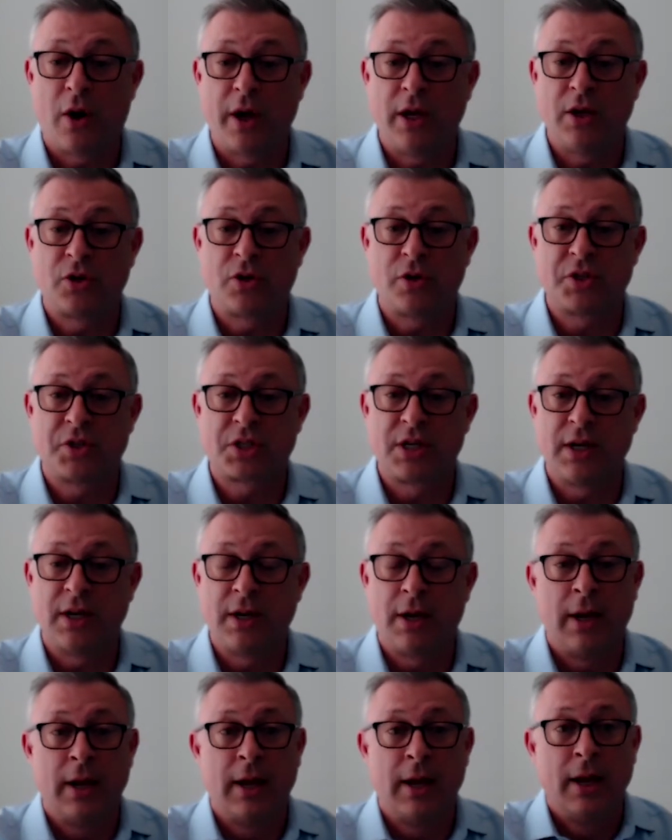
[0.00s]
interested,
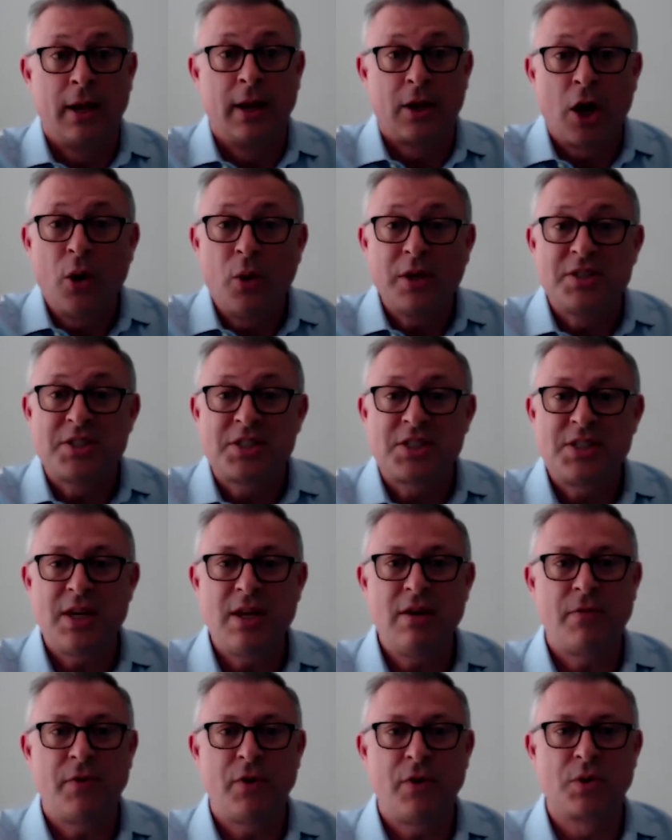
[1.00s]
go and
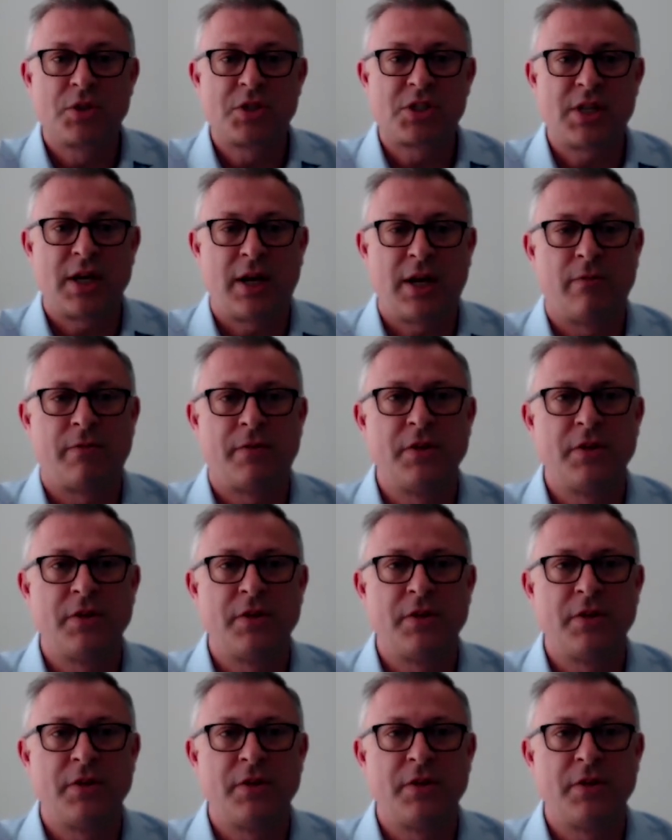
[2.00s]
see for yourself.